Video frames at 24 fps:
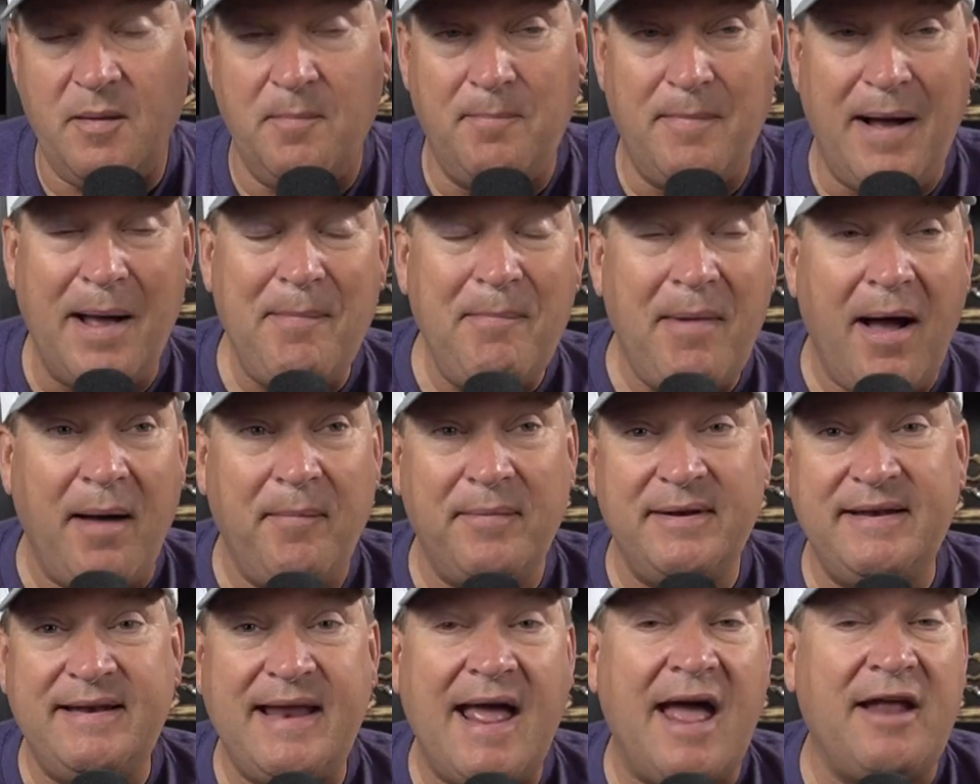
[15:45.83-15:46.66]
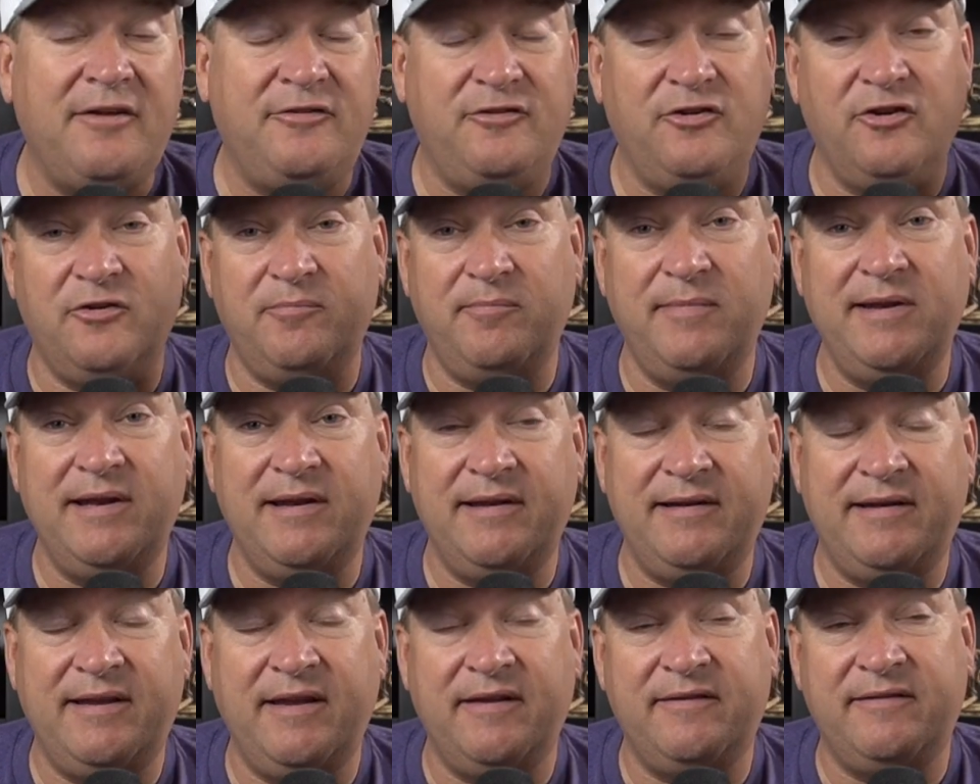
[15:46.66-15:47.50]
My mom and dad took me
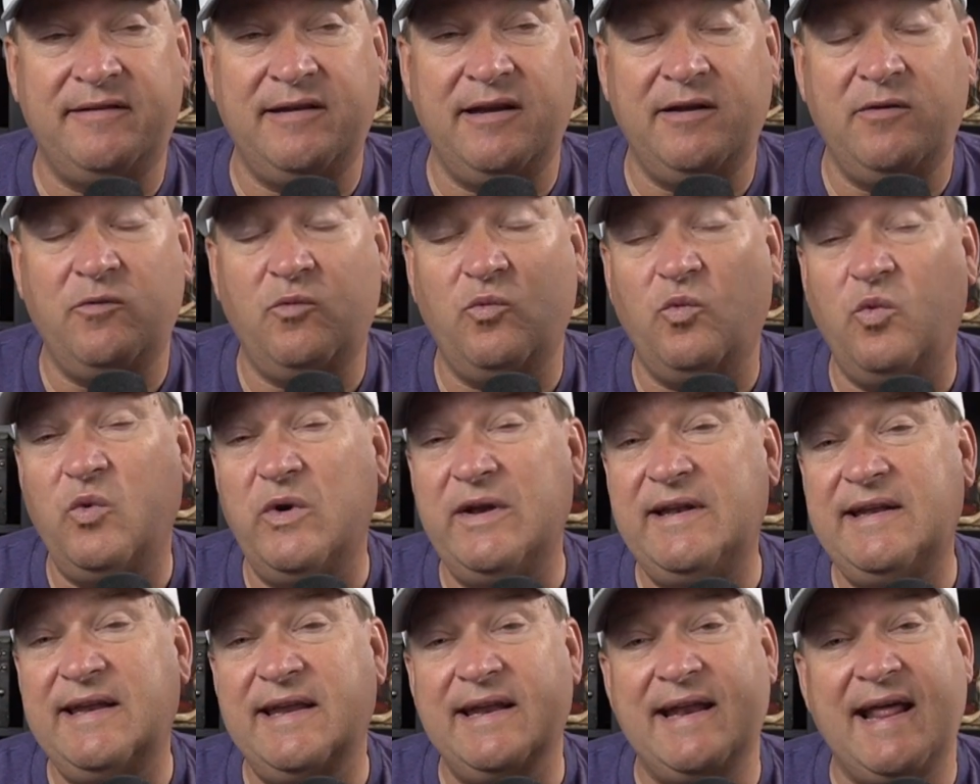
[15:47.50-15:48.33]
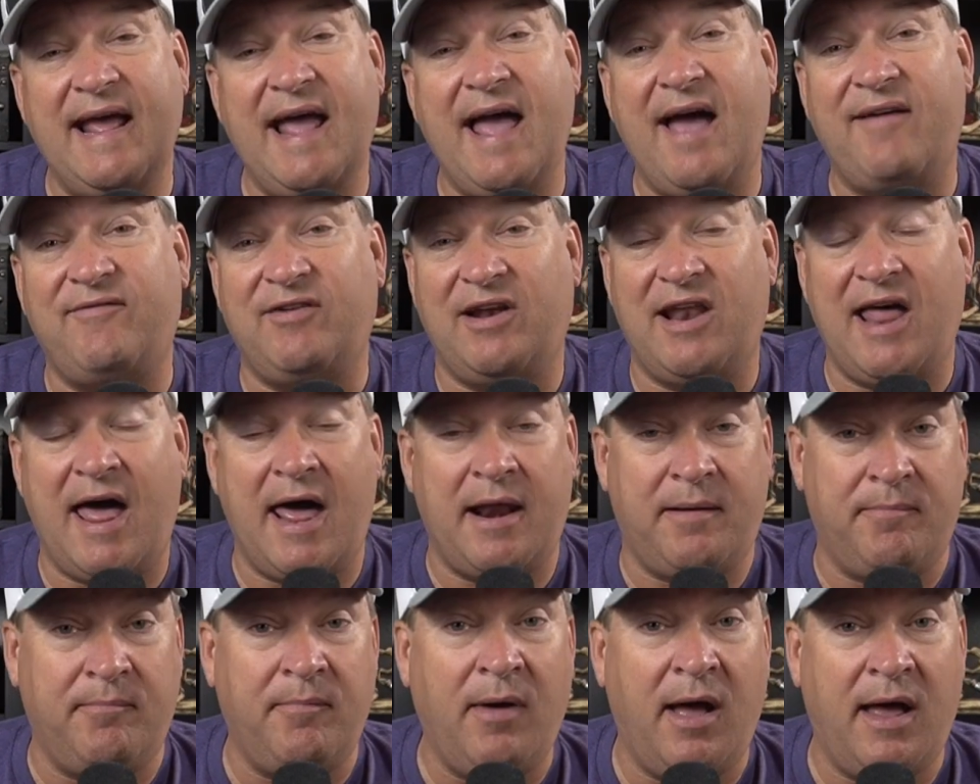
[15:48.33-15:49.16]
to Disney. We didn't have a
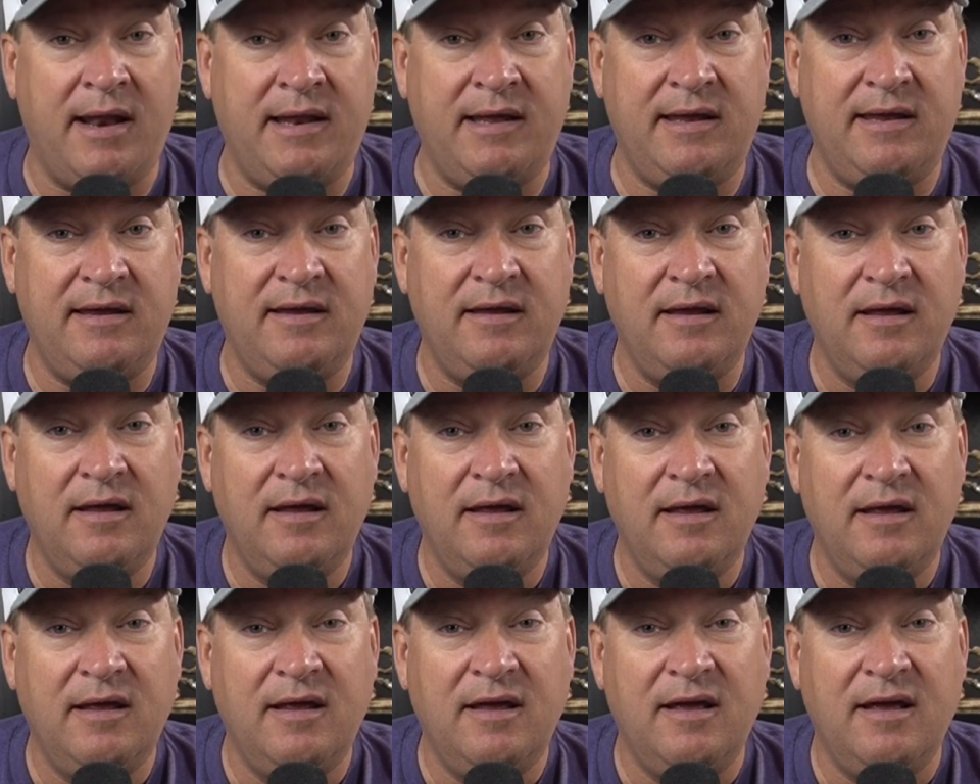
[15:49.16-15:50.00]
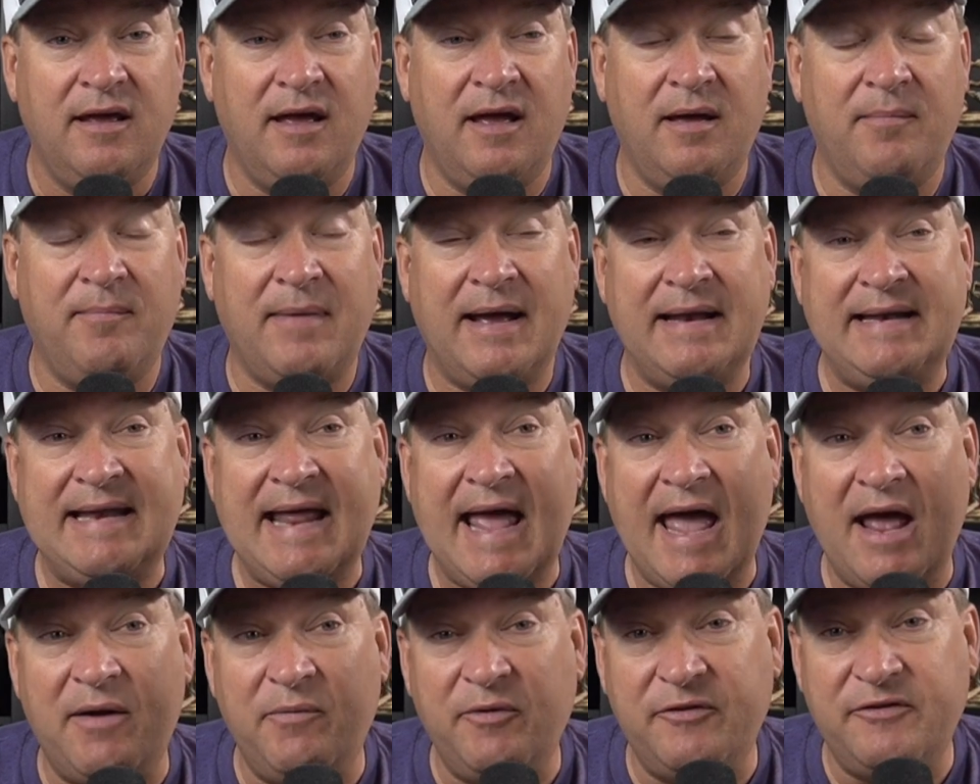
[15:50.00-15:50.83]
lot of money. My
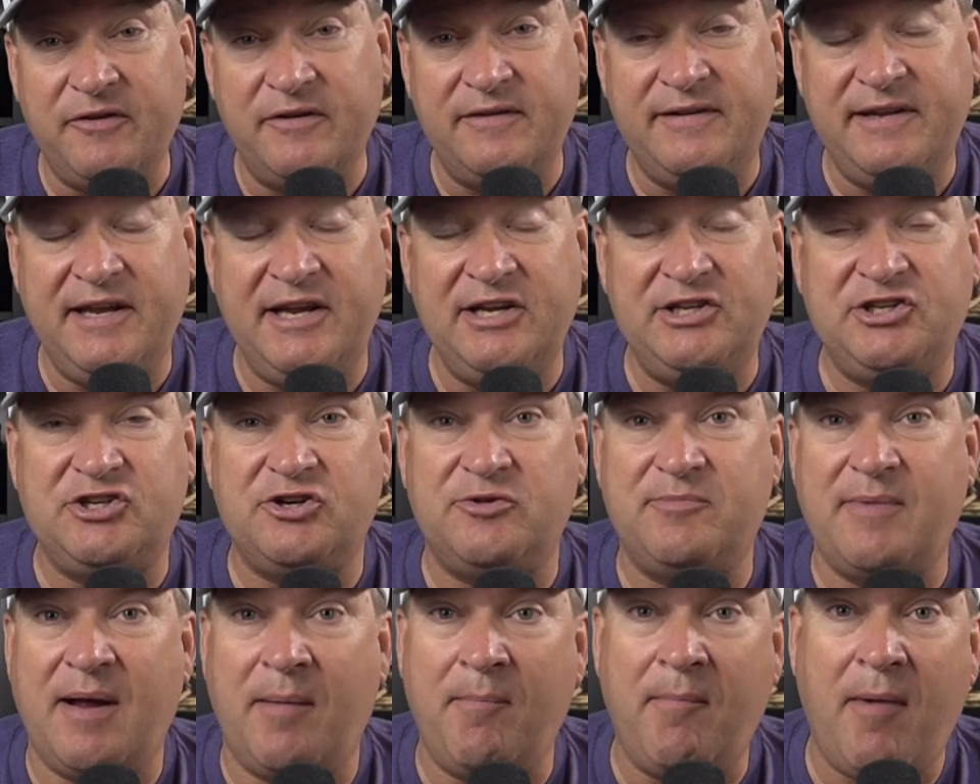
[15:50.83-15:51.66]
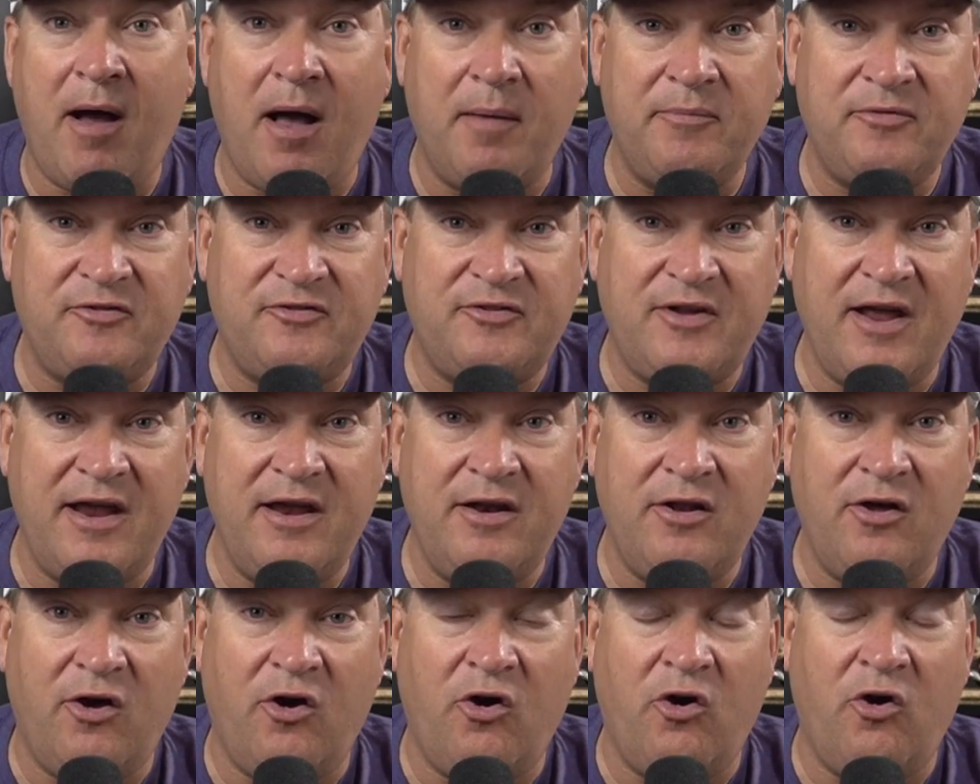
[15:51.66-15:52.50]
dad was a teacher. My mom
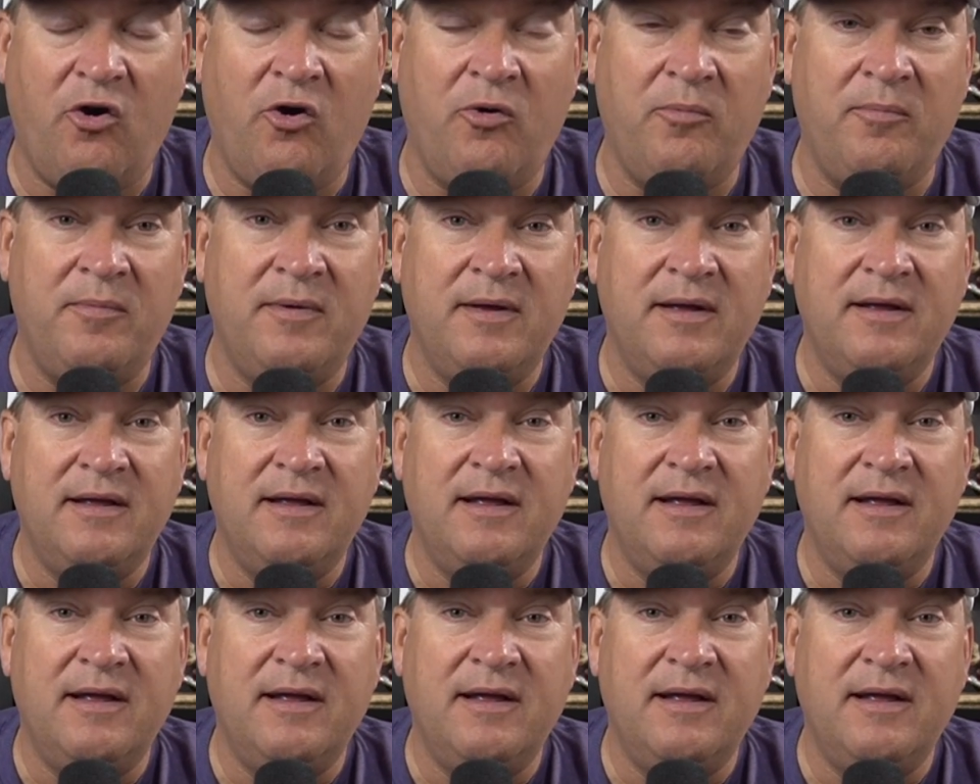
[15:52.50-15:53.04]
stayed home.